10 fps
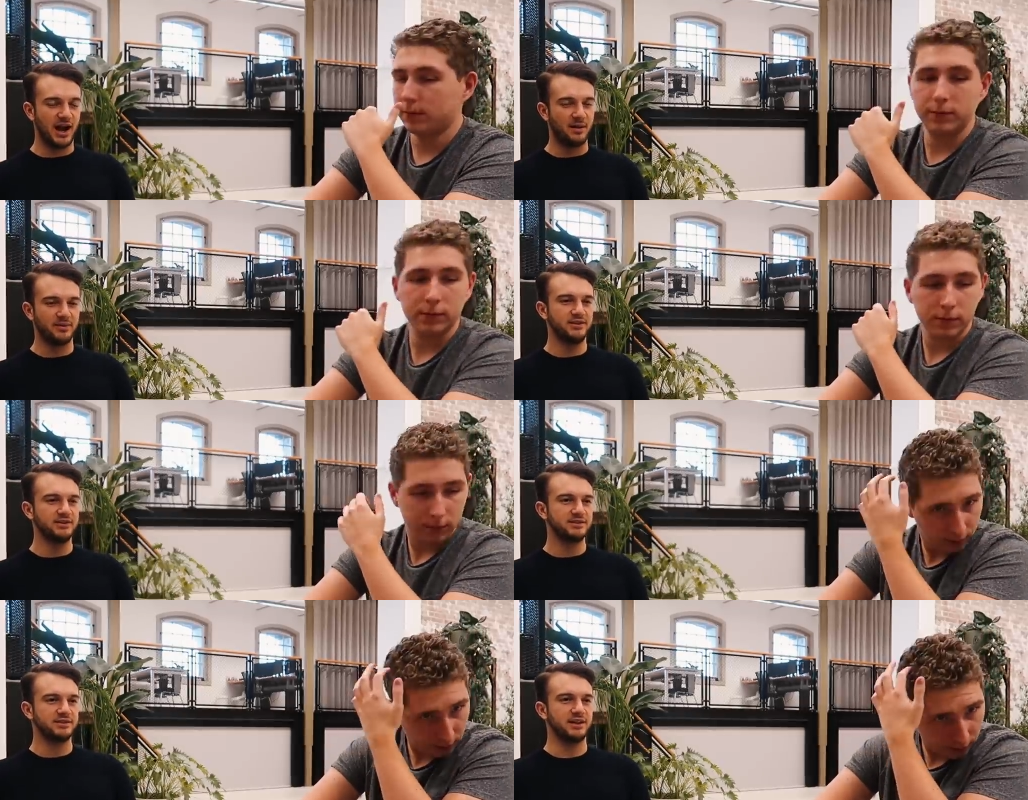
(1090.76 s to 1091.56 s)

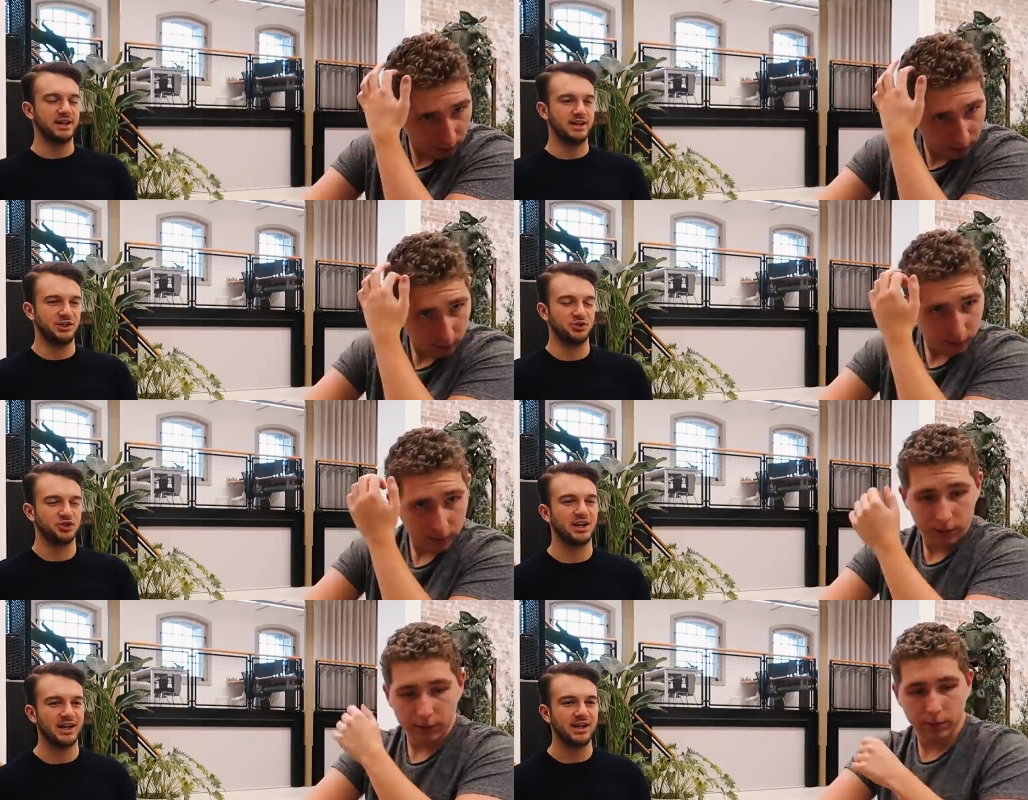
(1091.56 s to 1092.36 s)
Speaker 1: happened. Like it
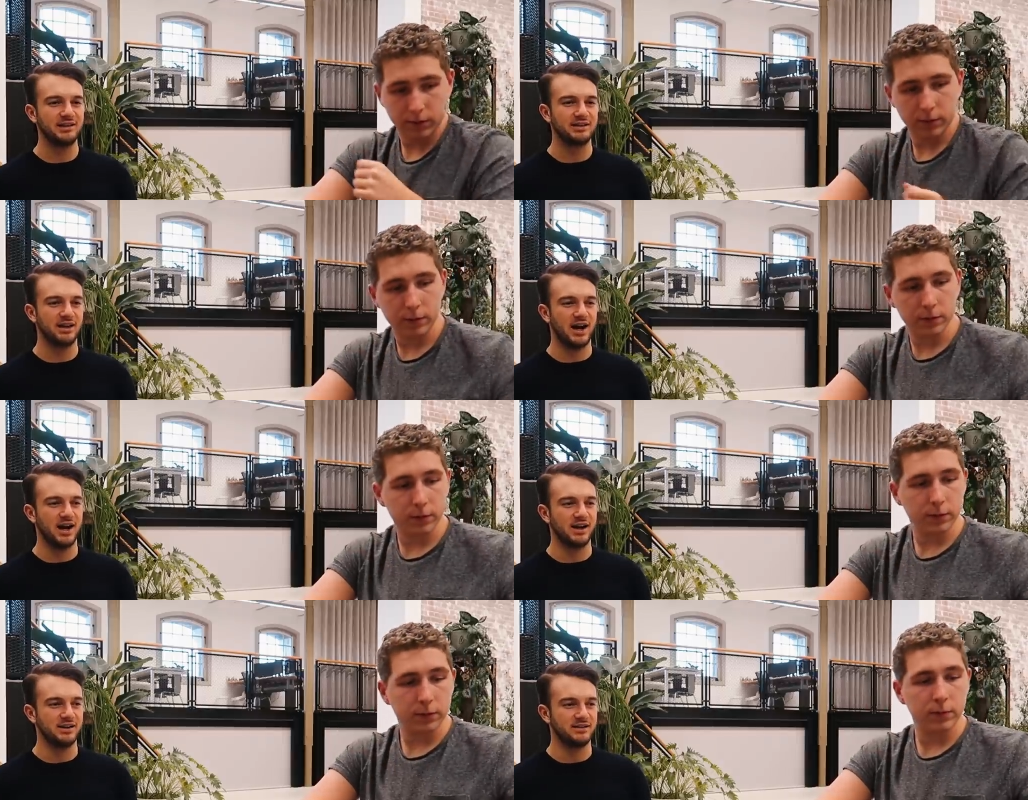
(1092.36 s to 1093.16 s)
just clicked,
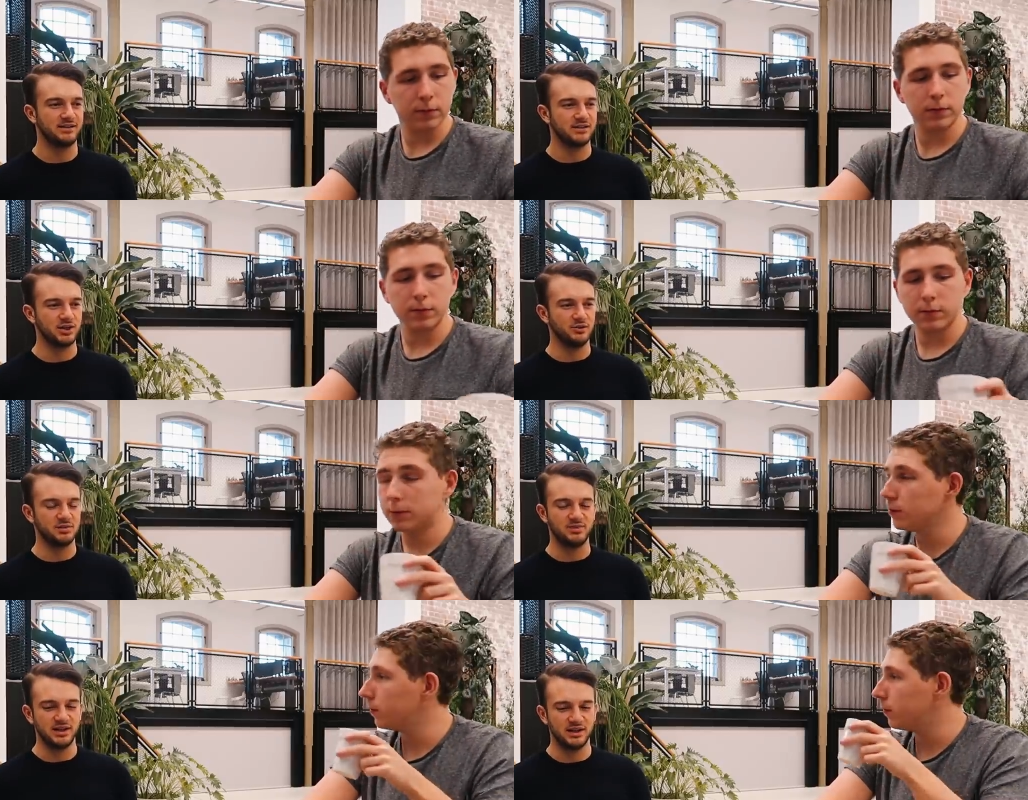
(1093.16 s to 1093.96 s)
and you know,
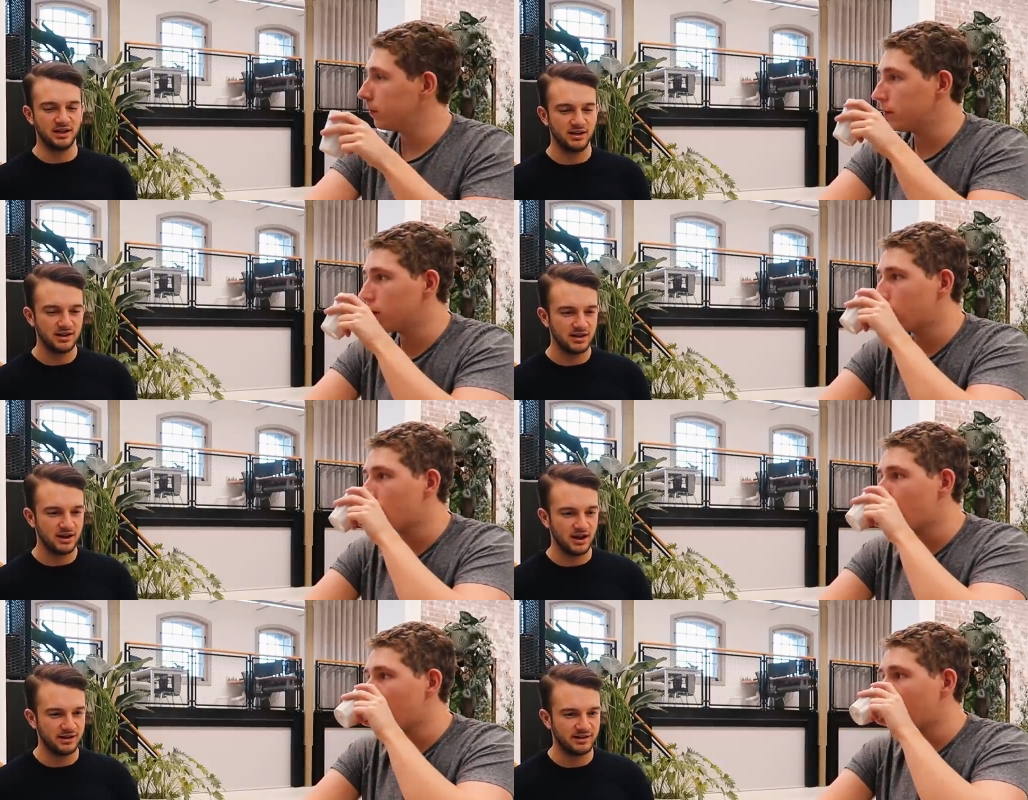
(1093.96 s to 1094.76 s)
it's been a,
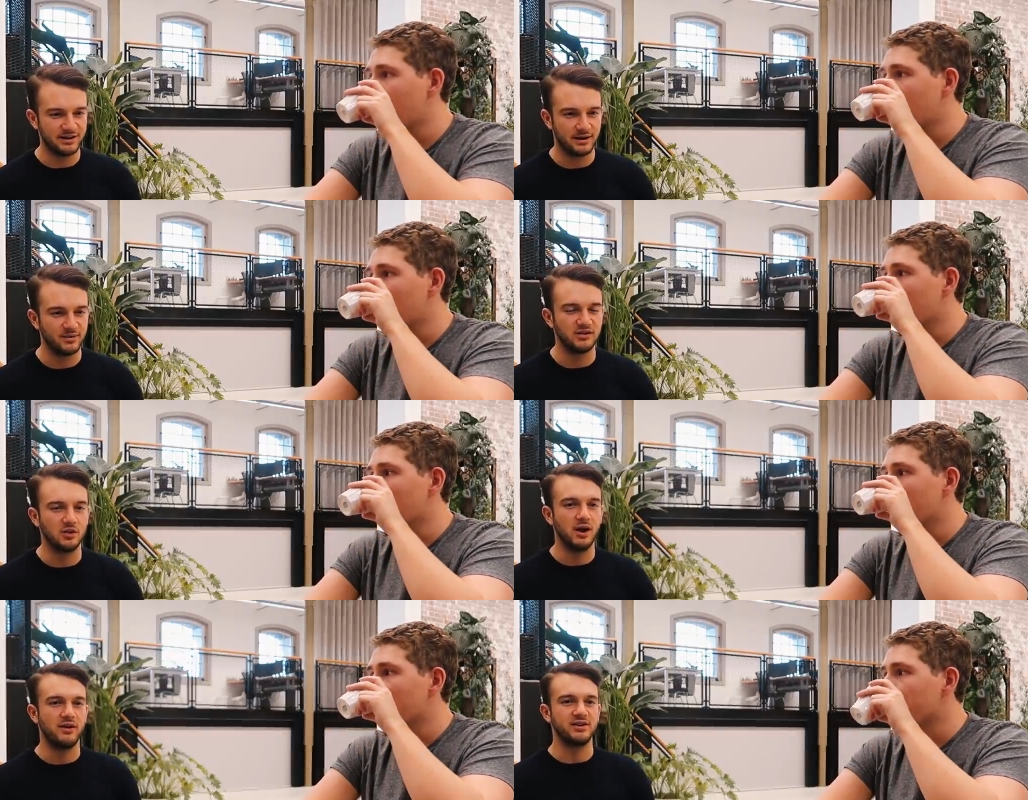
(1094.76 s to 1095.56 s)
a dynamic
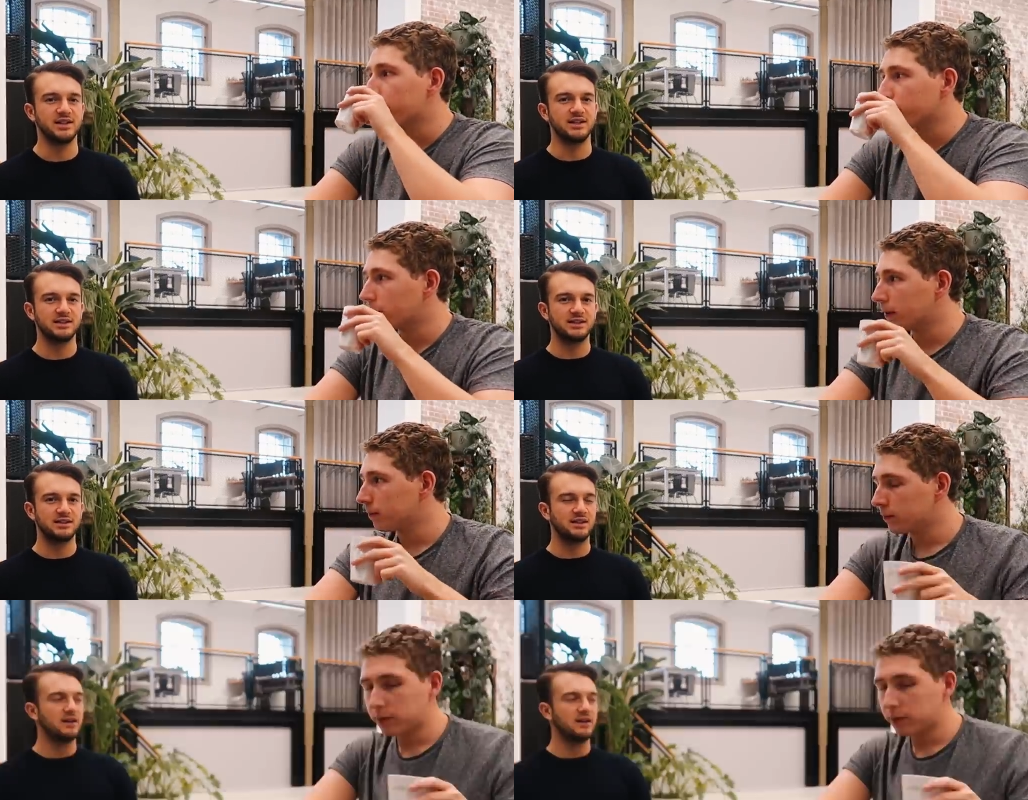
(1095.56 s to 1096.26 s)
duo ever since.